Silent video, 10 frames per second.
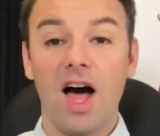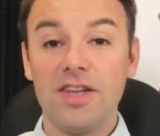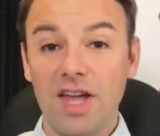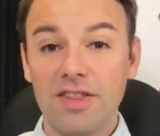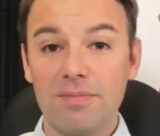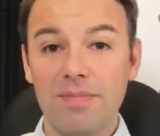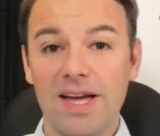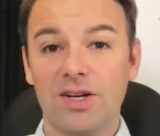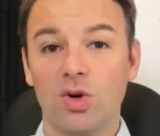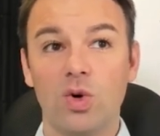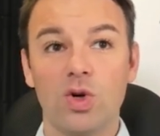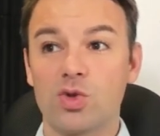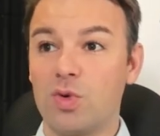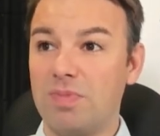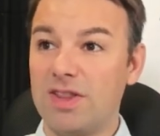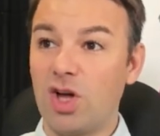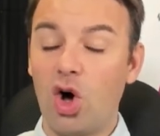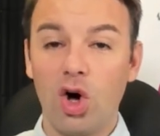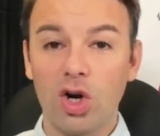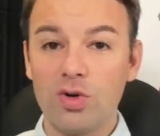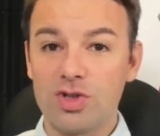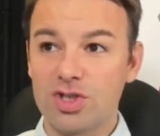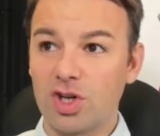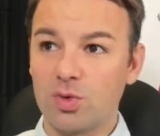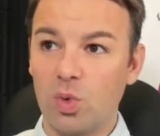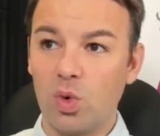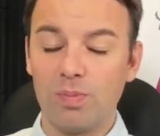Another main cause would be the hollow stud wall